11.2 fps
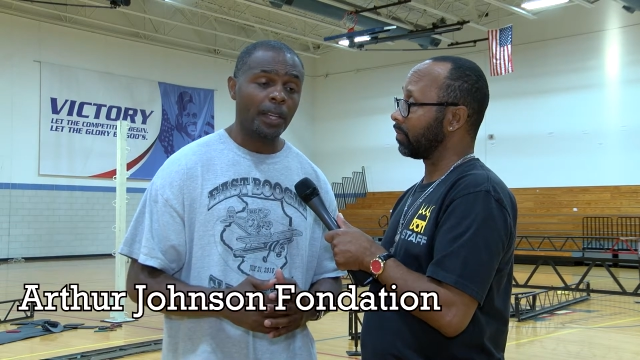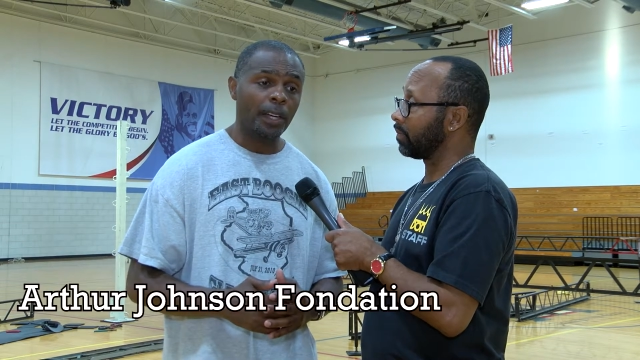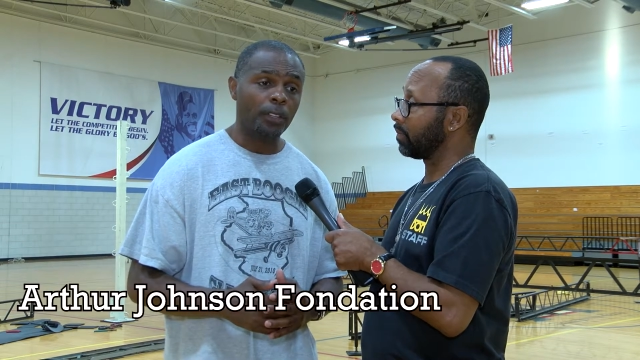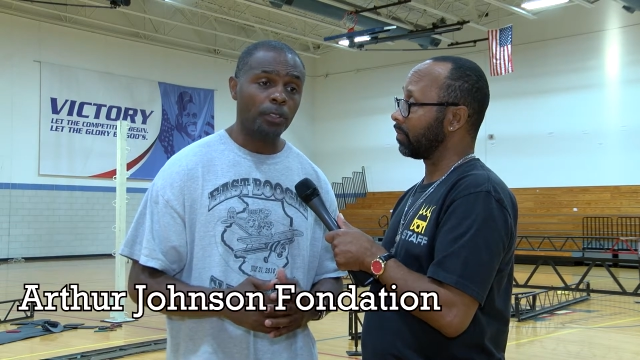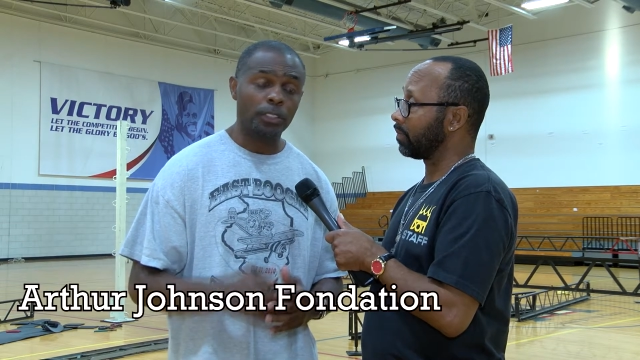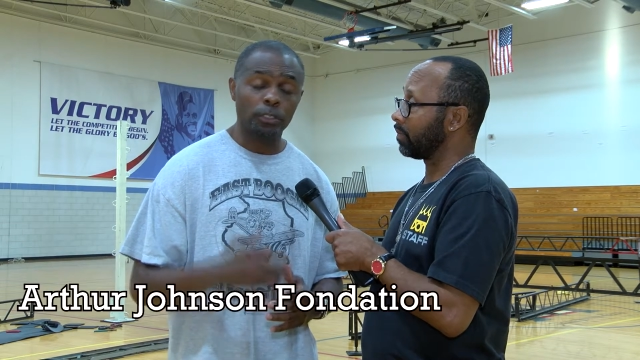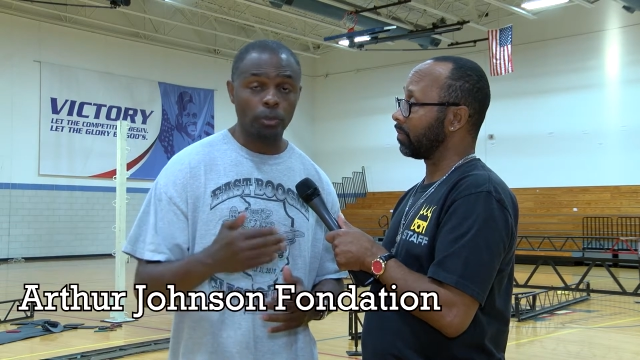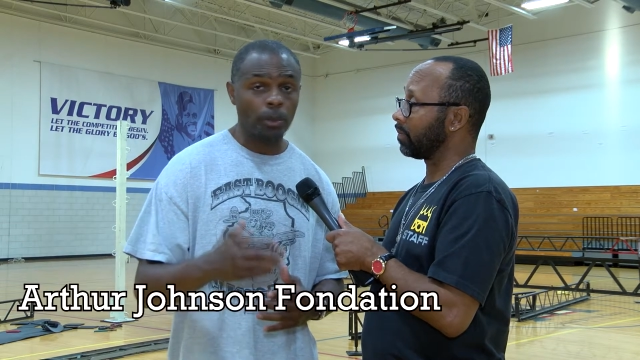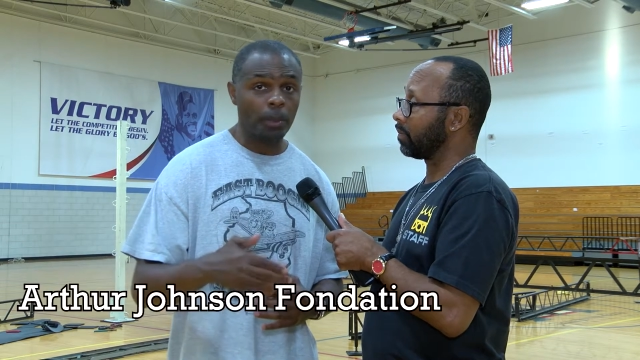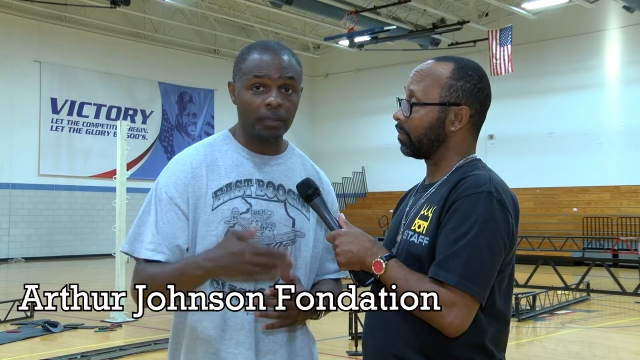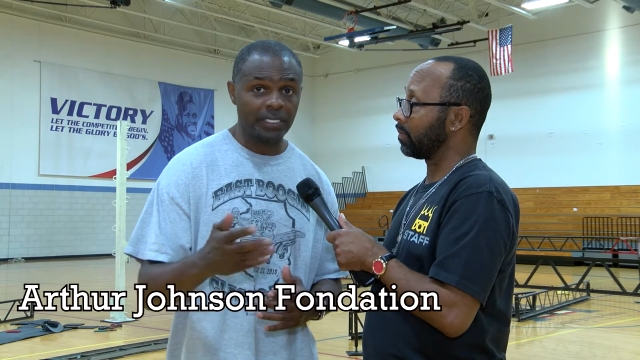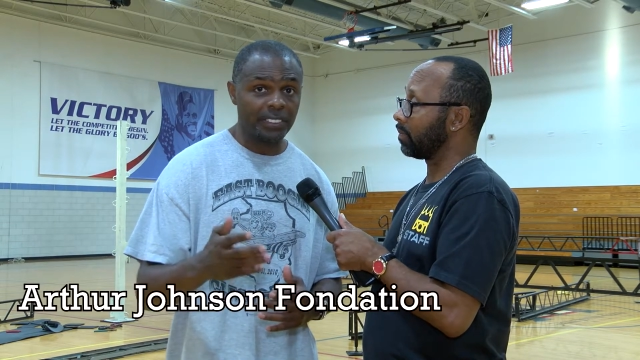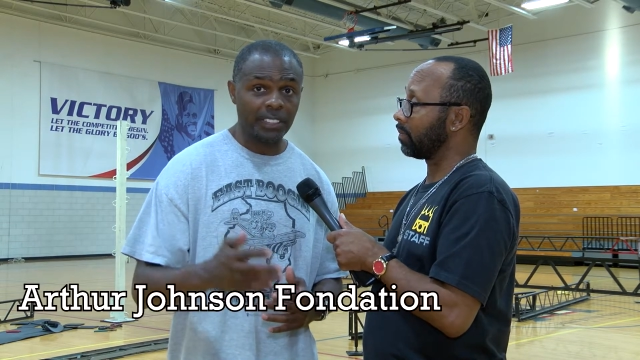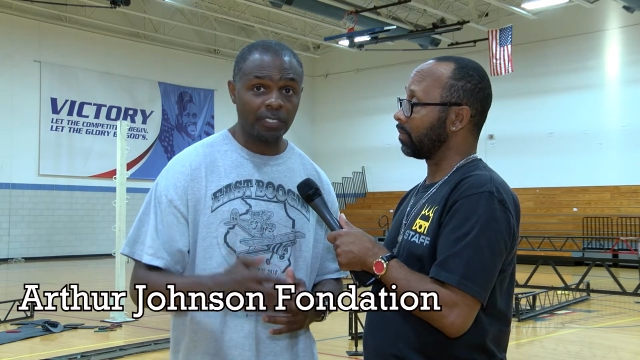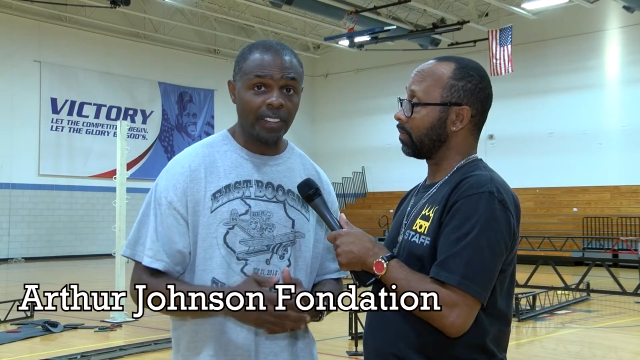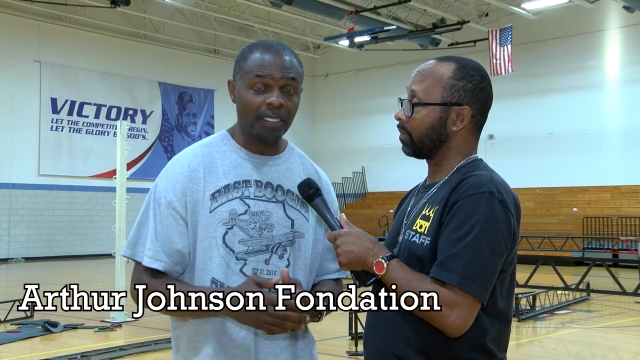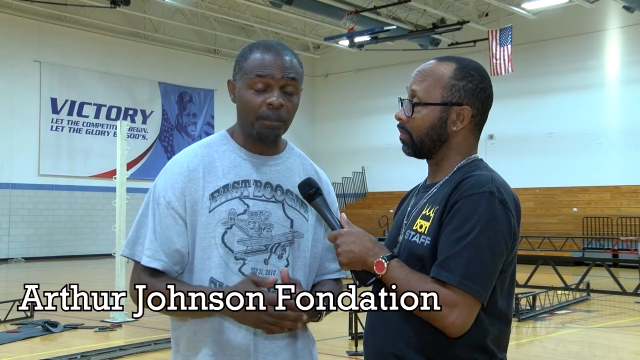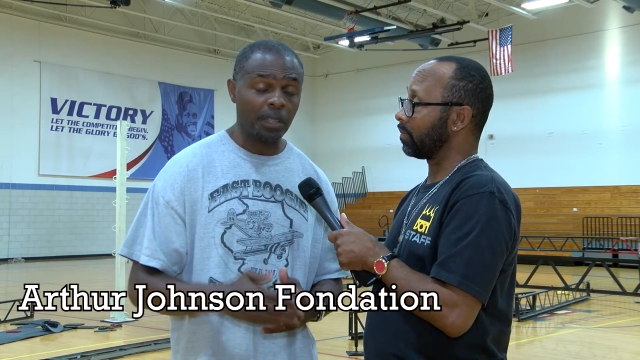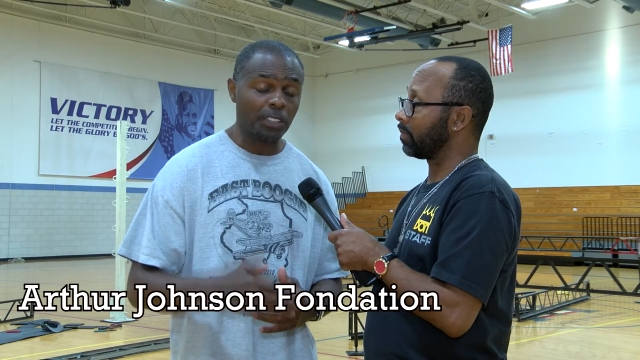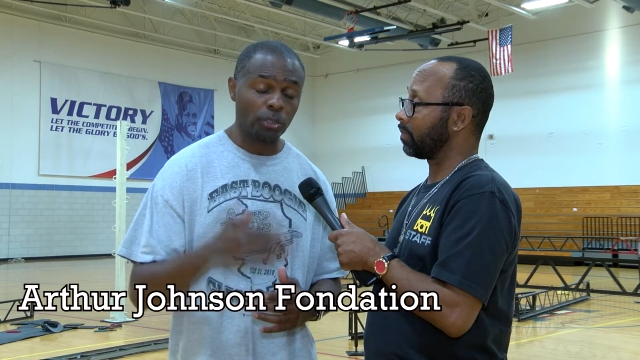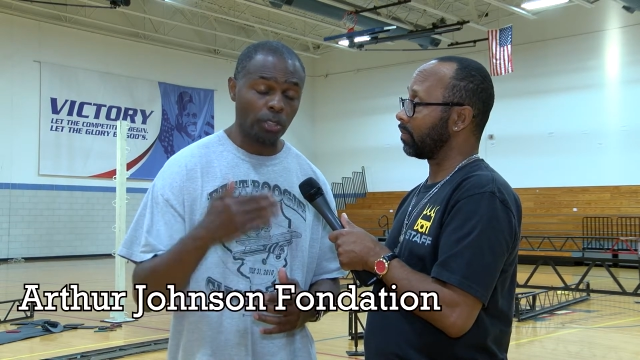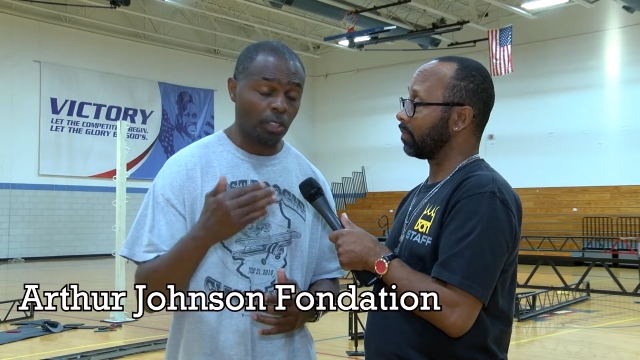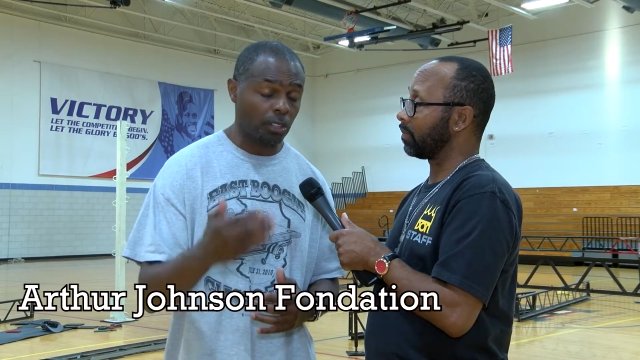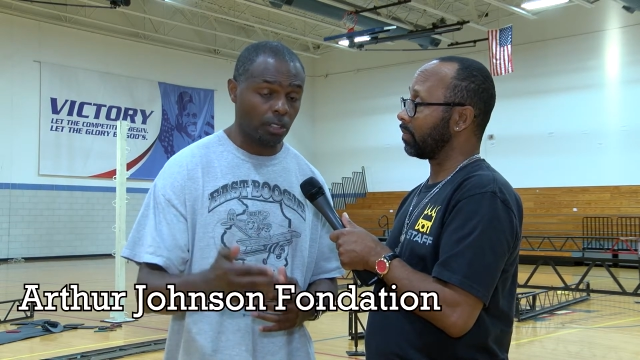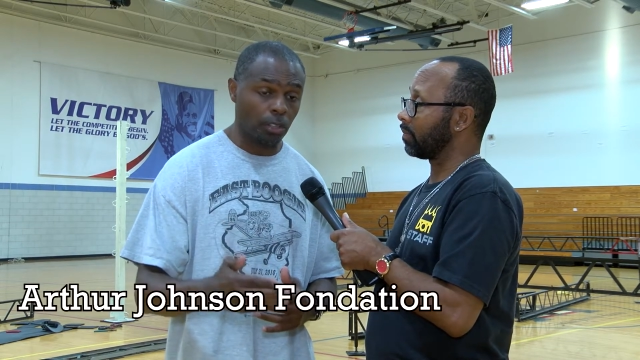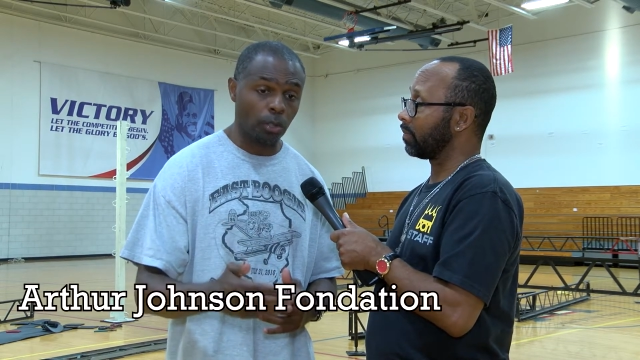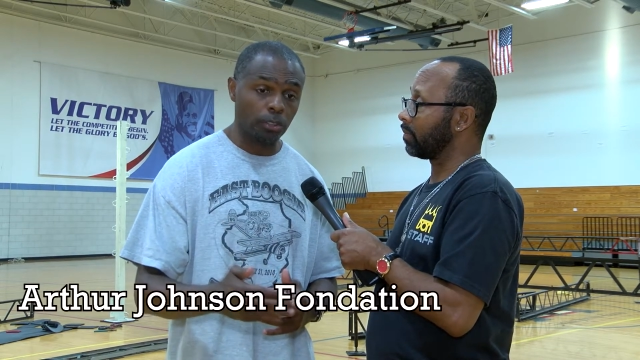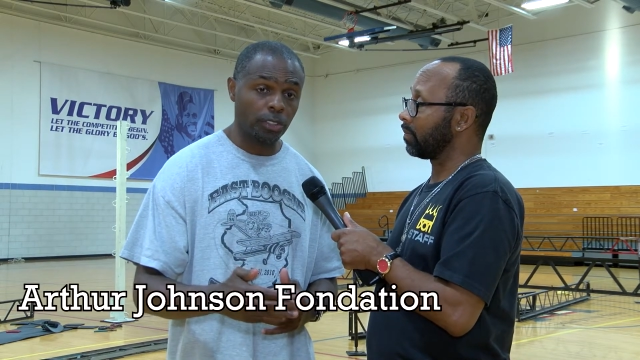Speaker 1: Uh, you can stream it for just five bucks. You're going to go